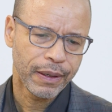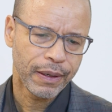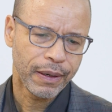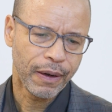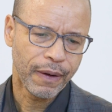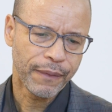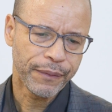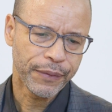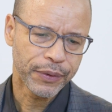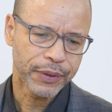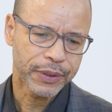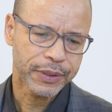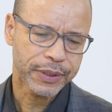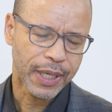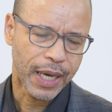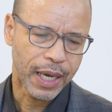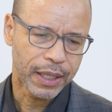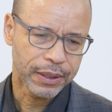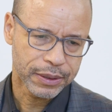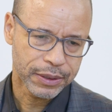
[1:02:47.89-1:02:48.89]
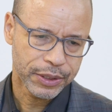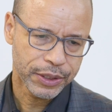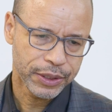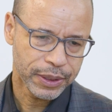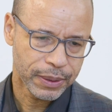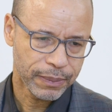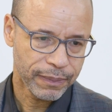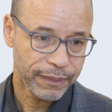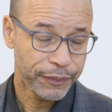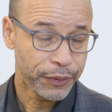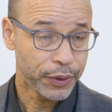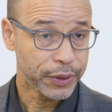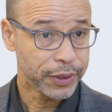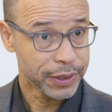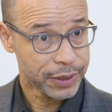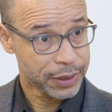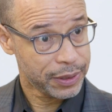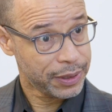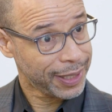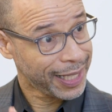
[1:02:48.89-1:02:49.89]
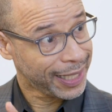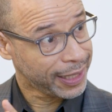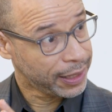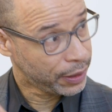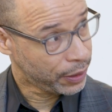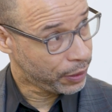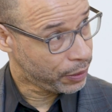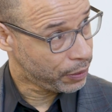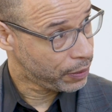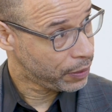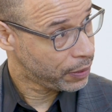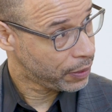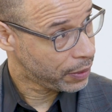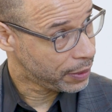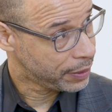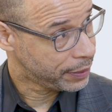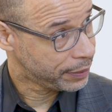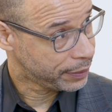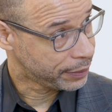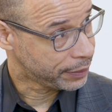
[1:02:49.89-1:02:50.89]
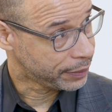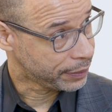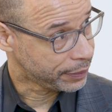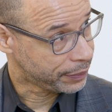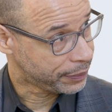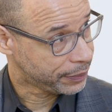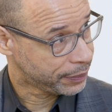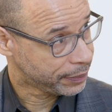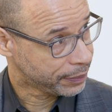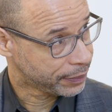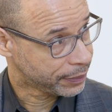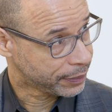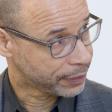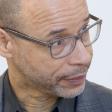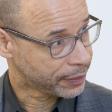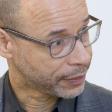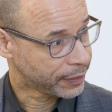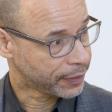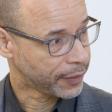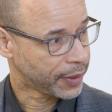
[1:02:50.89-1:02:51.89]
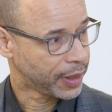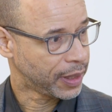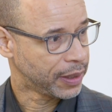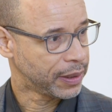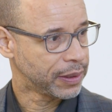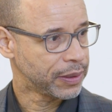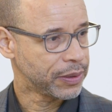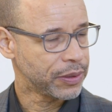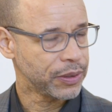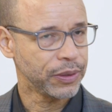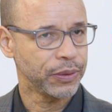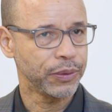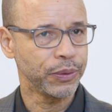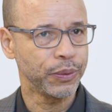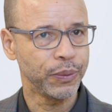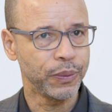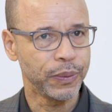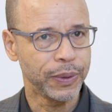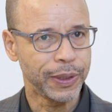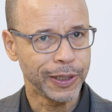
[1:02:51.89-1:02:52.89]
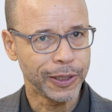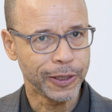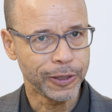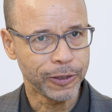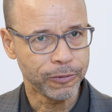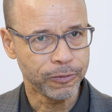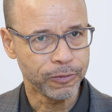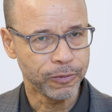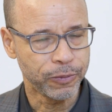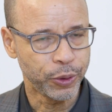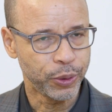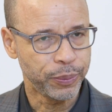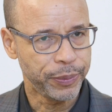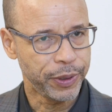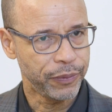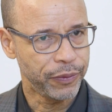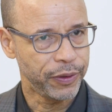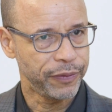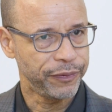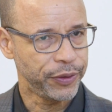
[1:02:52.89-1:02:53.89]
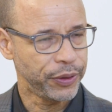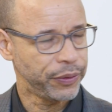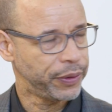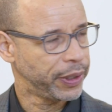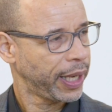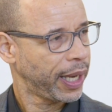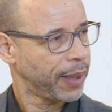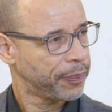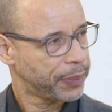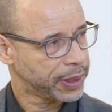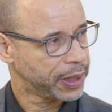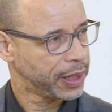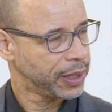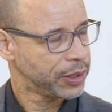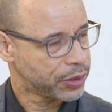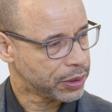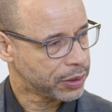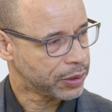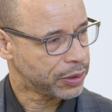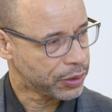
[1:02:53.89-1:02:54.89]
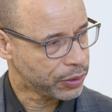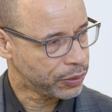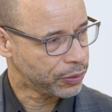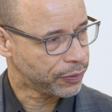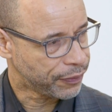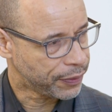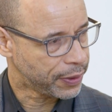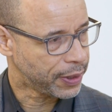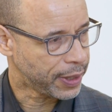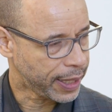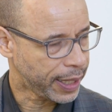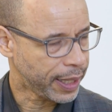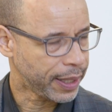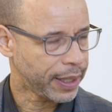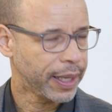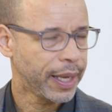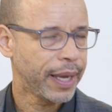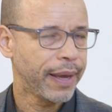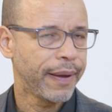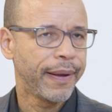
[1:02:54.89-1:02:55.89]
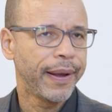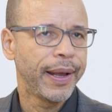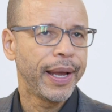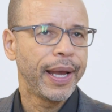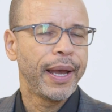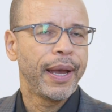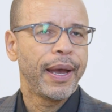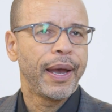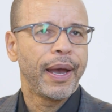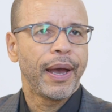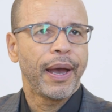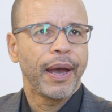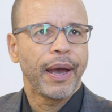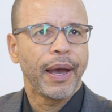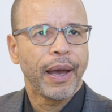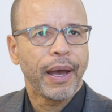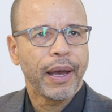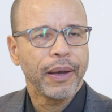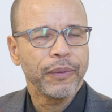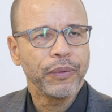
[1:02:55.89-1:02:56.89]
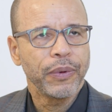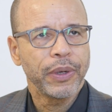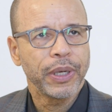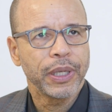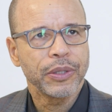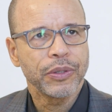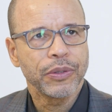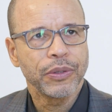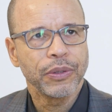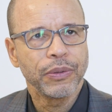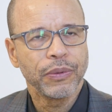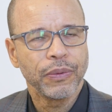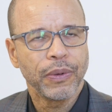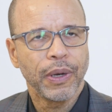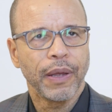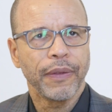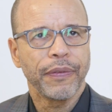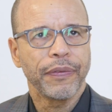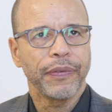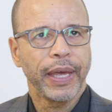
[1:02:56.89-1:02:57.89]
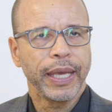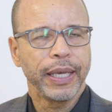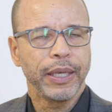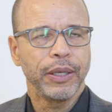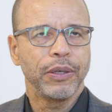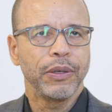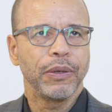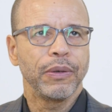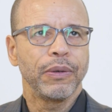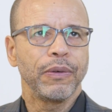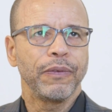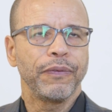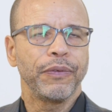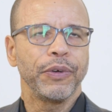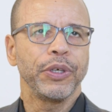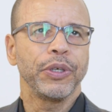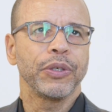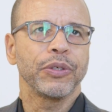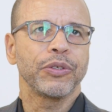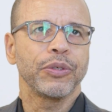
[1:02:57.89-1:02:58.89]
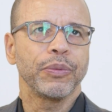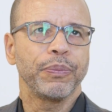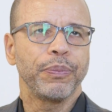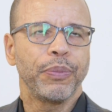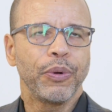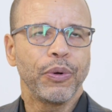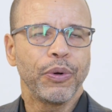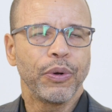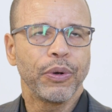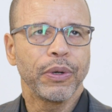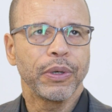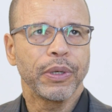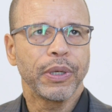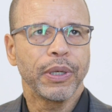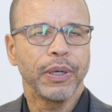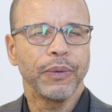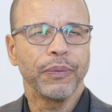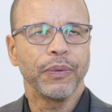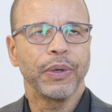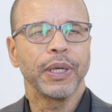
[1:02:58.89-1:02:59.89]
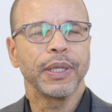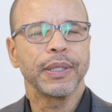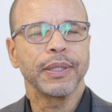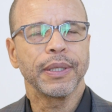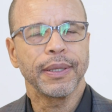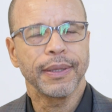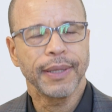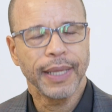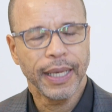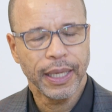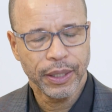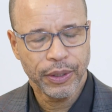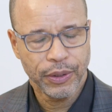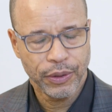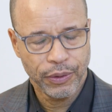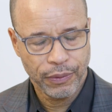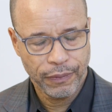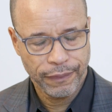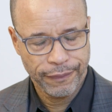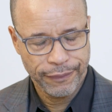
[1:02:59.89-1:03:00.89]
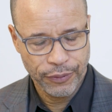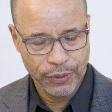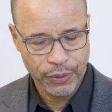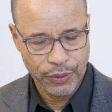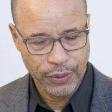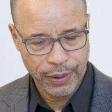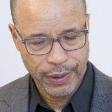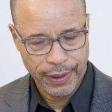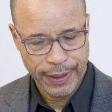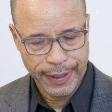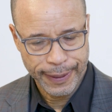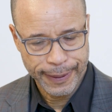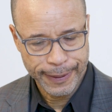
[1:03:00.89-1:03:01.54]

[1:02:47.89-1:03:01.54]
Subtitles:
offer a scholarship for the second cohort. Mm-hmm. So we'll be reviewing applications soon for that. I wanted to thank you for your support. I wanted to thank you for